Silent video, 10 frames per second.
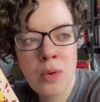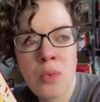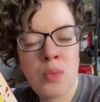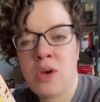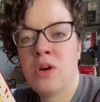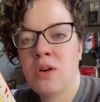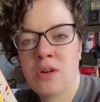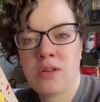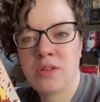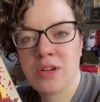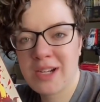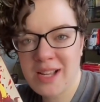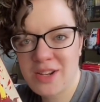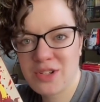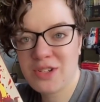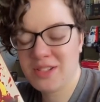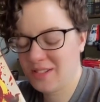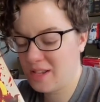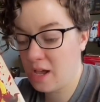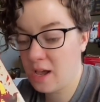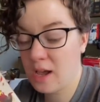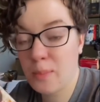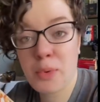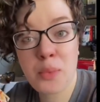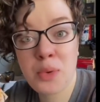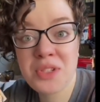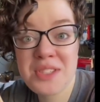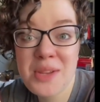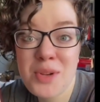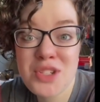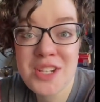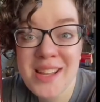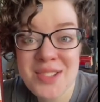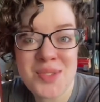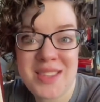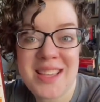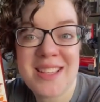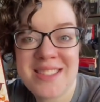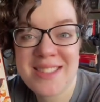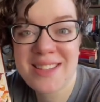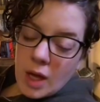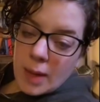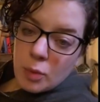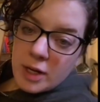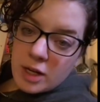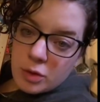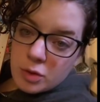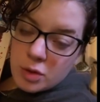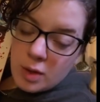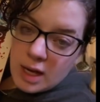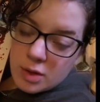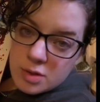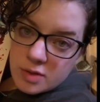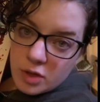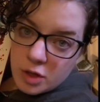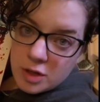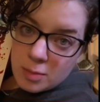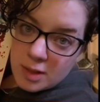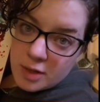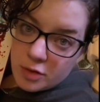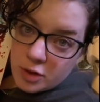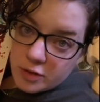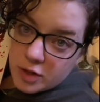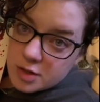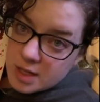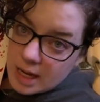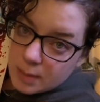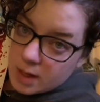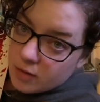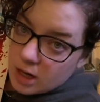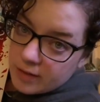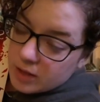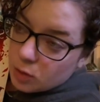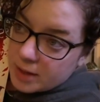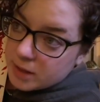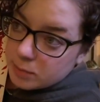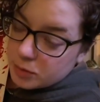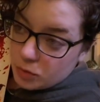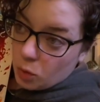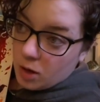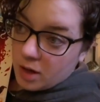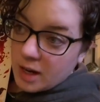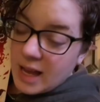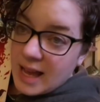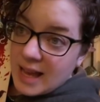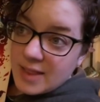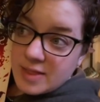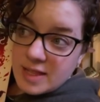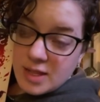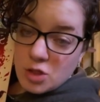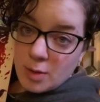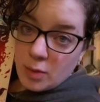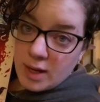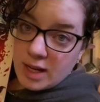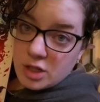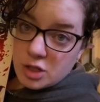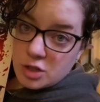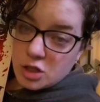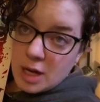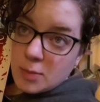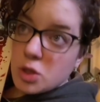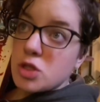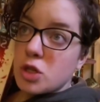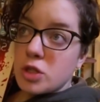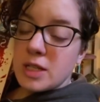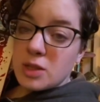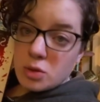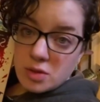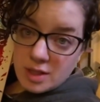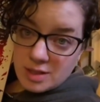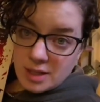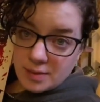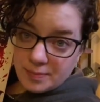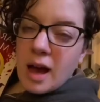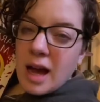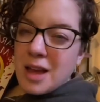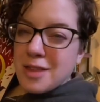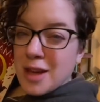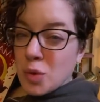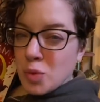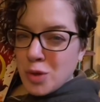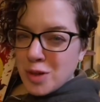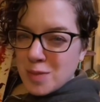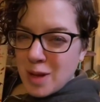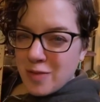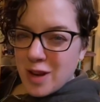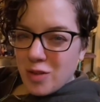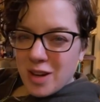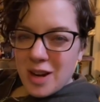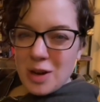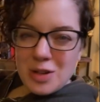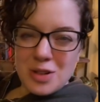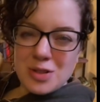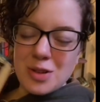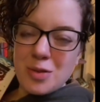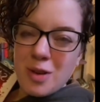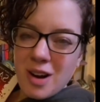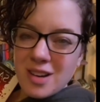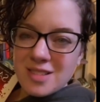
what are her credentials? Uh, but we'll see what she does with this. I'm reading through House of Earth and Blood for the first time, never having read it before, and these are my reactions to chapters 13 through 16. I think Rune is my favorite character so far.